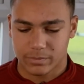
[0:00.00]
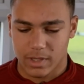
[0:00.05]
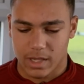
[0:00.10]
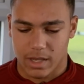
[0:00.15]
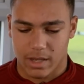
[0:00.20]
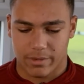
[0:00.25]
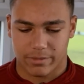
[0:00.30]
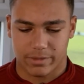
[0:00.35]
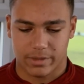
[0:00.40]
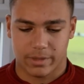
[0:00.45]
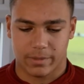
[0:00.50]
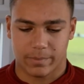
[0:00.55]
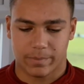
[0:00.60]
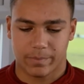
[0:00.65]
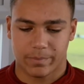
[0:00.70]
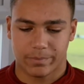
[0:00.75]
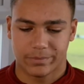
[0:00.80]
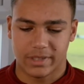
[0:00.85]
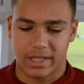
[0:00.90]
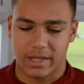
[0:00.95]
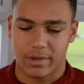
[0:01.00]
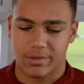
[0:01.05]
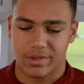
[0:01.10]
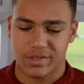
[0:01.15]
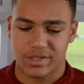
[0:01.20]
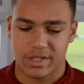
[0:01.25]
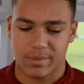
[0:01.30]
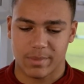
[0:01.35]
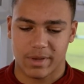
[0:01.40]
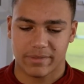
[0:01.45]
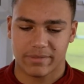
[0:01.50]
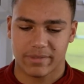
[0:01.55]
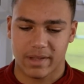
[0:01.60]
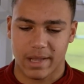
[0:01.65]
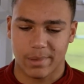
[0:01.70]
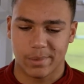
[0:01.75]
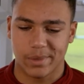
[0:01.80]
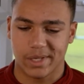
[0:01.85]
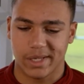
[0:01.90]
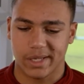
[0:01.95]
Yeah, I think like obviously my
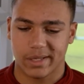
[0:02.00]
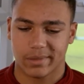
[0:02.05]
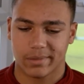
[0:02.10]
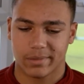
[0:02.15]
family,